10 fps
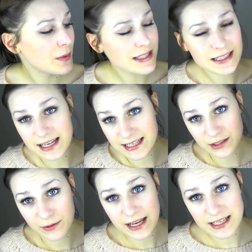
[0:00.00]
reason that it's
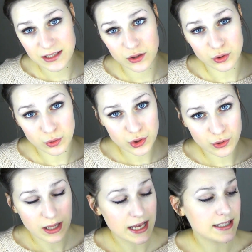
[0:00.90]
grey is to
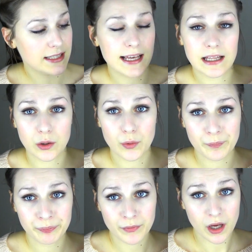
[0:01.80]
neutralize the
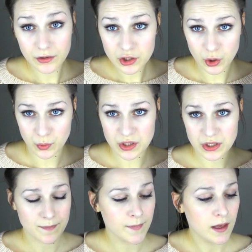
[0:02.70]
yellow undertones